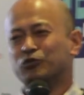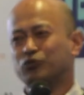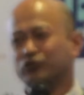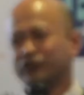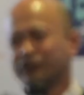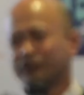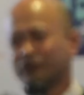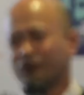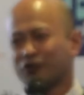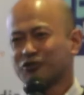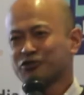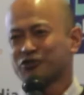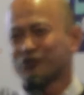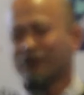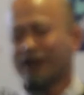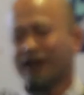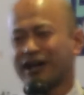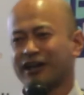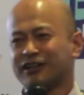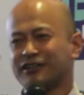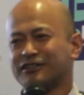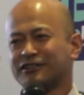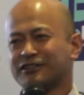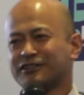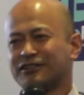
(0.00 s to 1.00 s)
We also
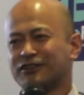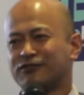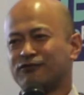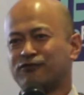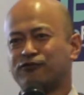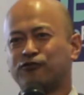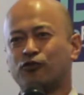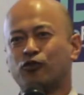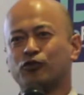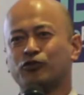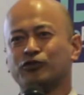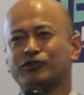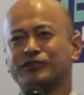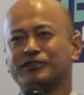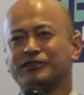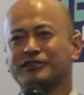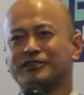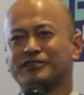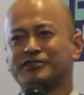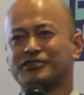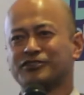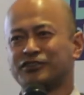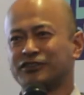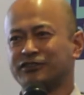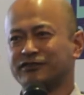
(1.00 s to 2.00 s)
had a phone
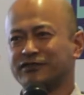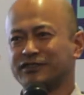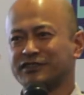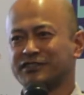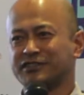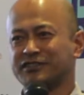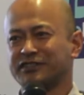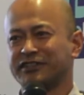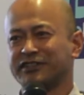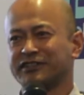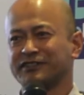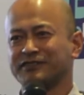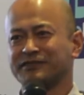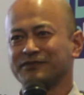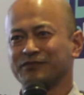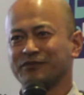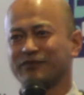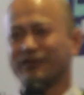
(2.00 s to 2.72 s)
service thing,